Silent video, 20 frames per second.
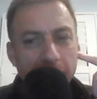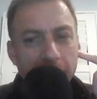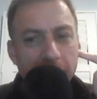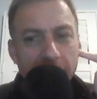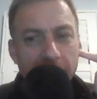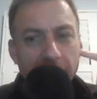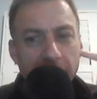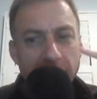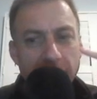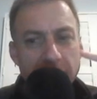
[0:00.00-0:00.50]

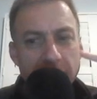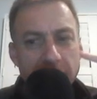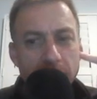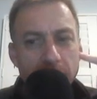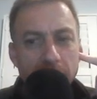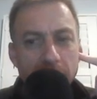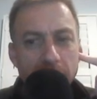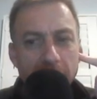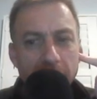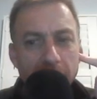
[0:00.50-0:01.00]
needs a
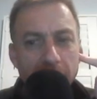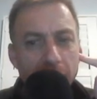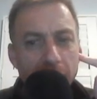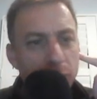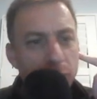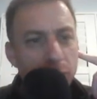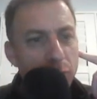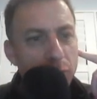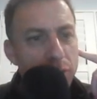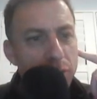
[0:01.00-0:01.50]
bingo
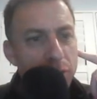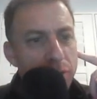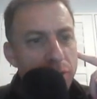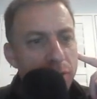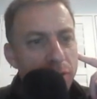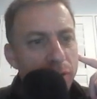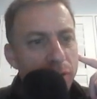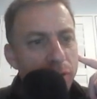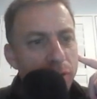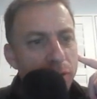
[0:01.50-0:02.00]
or two.
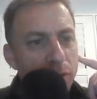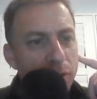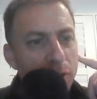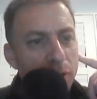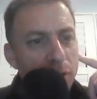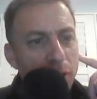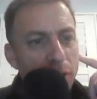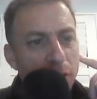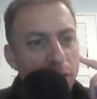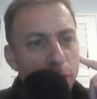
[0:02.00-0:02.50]

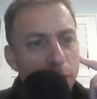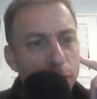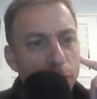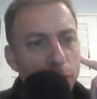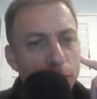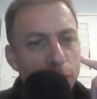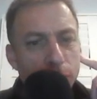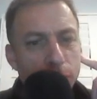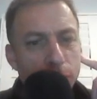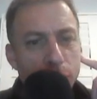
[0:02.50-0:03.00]

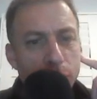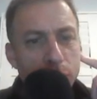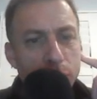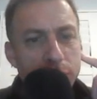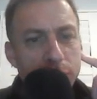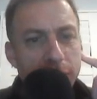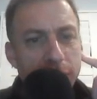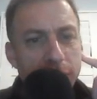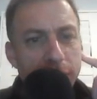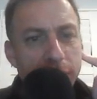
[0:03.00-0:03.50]

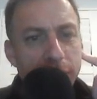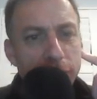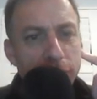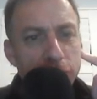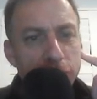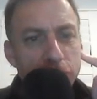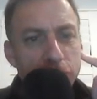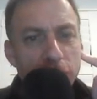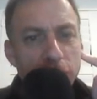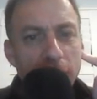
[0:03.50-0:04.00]

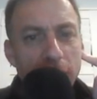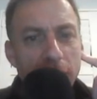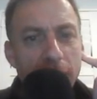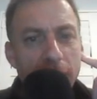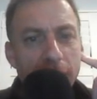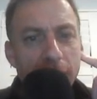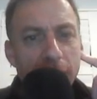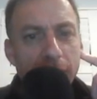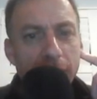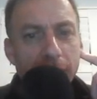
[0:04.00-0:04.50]

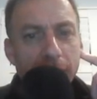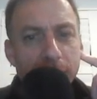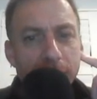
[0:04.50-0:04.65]
14J.